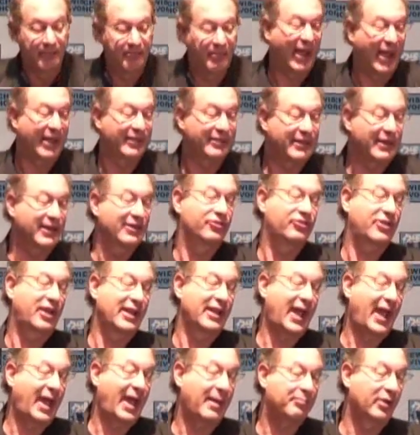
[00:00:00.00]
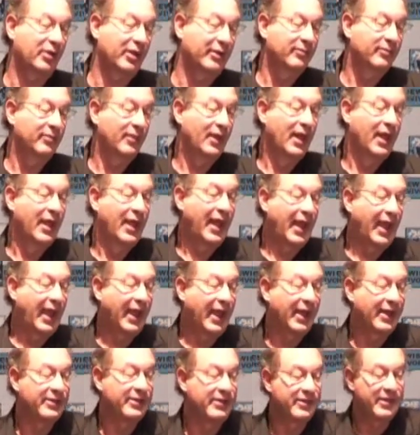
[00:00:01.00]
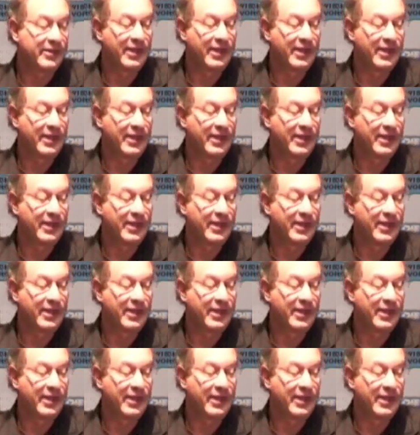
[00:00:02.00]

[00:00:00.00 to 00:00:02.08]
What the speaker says: bad things can happen. And